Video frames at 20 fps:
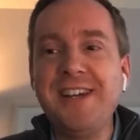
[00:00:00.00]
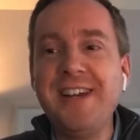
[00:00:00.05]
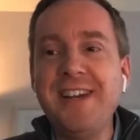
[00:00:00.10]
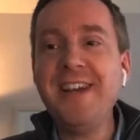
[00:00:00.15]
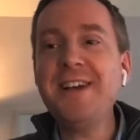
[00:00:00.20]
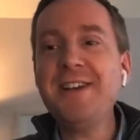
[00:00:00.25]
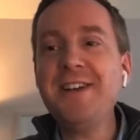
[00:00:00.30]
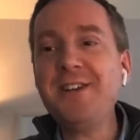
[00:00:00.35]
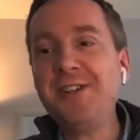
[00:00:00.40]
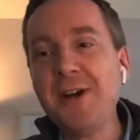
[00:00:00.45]
to
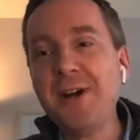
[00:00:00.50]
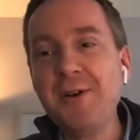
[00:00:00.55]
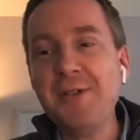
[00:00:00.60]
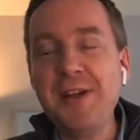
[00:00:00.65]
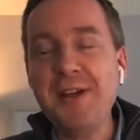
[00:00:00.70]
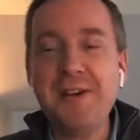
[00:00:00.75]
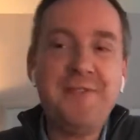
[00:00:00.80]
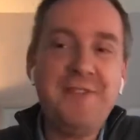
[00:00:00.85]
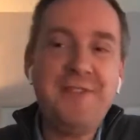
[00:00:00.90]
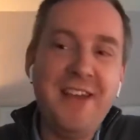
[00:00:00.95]

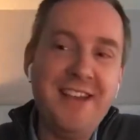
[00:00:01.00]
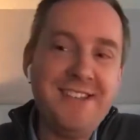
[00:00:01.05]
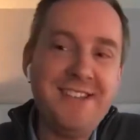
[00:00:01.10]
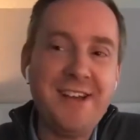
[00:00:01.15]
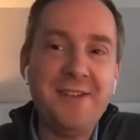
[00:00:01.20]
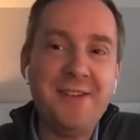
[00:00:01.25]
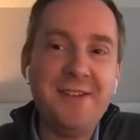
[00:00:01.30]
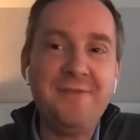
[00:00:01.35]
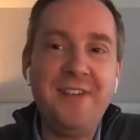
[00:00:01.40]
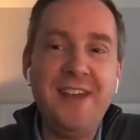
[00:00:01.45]
show their
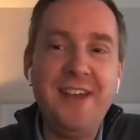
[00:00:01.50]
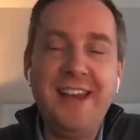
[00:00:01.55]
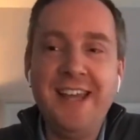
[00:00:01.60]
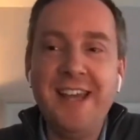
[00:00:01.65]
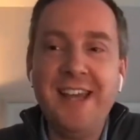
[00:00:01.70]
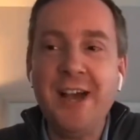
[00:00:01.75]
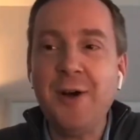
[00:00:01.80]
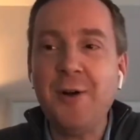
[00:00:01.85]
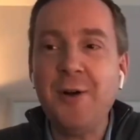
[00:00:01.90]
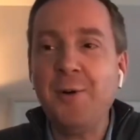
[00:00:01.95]
face on
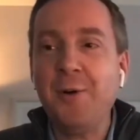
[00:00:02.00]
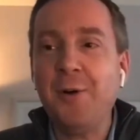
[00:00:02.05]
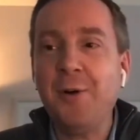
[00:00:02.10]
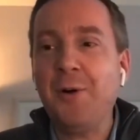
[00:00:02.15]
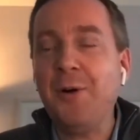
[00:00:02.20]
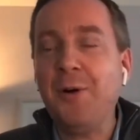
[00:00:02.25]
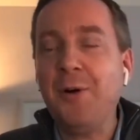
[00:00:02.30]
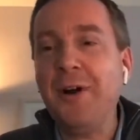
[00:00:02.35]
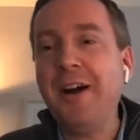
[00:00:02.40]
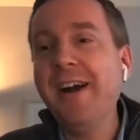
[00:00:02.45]
video,
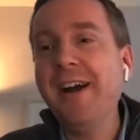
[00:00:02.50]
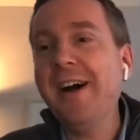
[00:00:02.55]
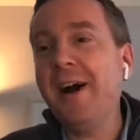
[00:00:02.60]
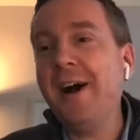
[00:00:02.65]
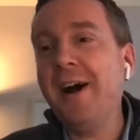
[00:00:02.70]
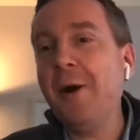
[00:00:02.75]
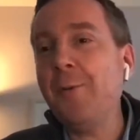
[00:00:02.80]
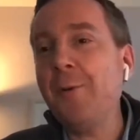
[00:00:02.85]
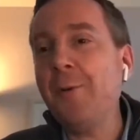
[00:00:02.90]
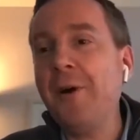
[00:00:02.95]
or
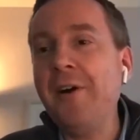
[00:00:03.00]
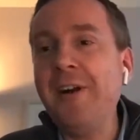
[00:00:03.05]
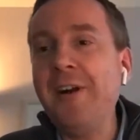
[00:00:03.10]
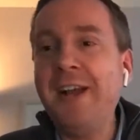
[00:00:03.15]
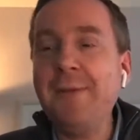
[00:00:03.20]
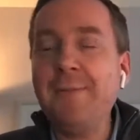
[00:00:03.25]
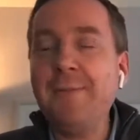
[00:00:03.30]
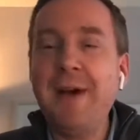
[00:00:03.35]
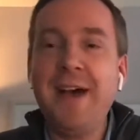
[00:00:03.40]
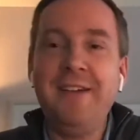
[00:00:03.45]
are
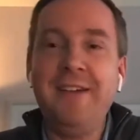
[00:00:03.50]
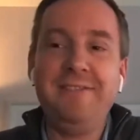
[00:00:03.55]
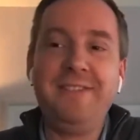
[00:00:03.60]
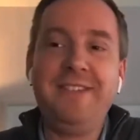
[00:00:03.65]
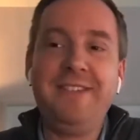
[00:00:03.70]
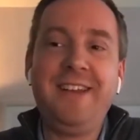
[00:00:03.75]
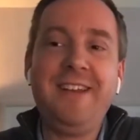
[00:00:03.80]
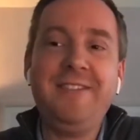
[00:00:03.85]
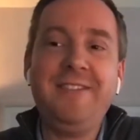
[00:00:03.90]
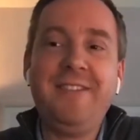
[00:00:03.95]
worried about,
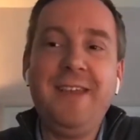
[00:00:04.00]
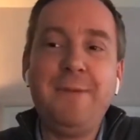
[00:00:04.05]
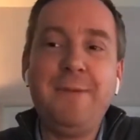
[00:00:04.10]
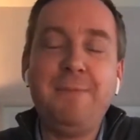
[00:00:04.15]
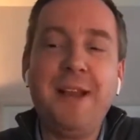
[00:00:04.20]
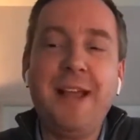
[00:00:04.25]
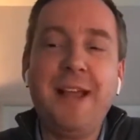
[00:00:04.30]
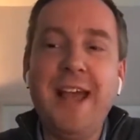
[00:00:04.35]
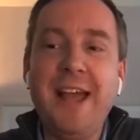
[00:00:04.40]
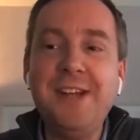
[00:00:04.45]
you know, the
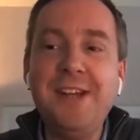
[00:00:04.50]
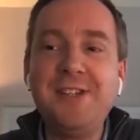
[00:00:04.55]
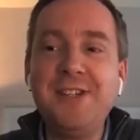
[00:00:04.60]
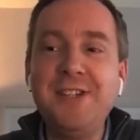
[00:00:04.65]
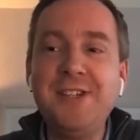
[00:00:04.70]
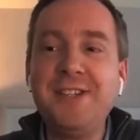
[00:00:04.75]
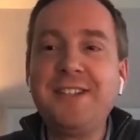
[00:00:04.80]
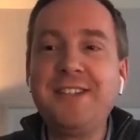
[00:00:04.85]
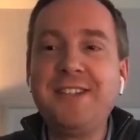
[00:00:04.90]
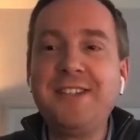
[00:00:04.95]

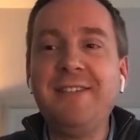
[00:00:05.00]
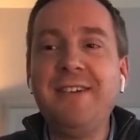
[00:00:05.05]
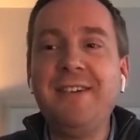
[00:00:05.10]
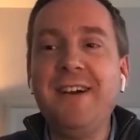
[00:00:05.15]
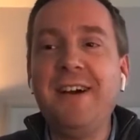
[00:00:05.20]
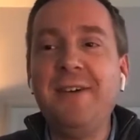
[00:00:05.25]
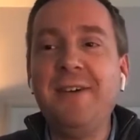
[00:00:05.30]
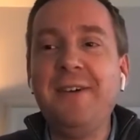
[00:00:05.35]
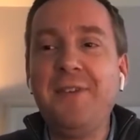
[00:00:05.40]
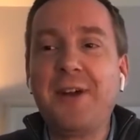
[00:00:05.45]
implications
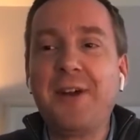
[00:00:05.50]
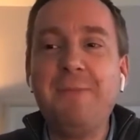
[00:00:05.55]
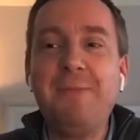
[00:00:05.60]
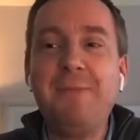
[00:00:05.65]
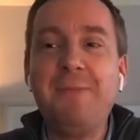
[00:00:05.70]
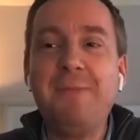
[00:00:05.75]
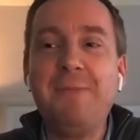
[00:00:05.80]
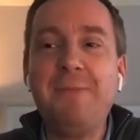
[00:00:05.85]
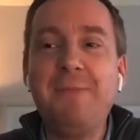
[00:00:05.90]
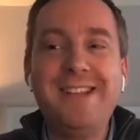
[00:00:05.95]
of the
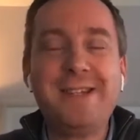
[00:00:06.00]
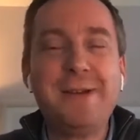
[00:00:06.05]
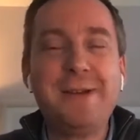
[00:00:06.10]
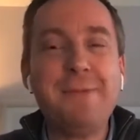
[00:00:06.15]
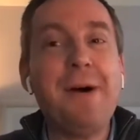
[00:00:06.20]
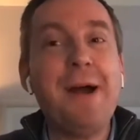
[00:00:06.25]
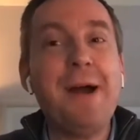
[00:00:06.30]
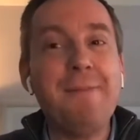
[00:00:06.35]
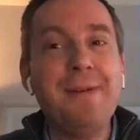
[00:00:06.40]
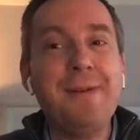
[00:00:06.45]
compliance
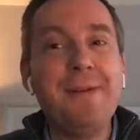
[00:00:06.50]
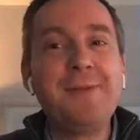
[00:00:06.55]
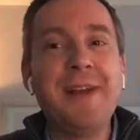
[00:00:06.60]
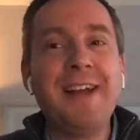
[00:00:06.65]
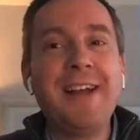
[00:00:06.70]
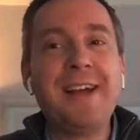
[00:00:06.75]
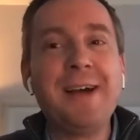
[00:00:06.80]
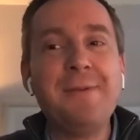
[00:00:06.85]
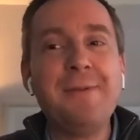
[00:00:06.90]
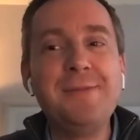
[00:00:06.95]
department
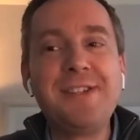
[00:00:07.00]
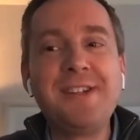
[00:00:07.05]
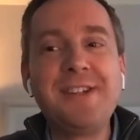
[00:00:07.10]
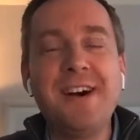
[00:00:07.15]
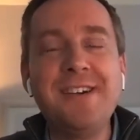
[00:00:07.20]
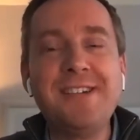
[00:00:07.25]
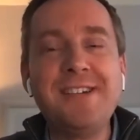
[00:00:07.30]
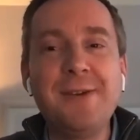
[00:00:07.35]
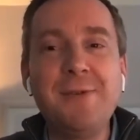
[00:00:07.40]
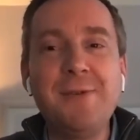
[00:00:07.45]
when it comes to
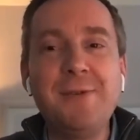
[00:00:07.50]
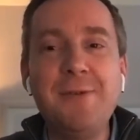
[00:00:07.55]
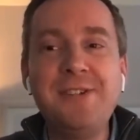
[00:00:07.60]
content?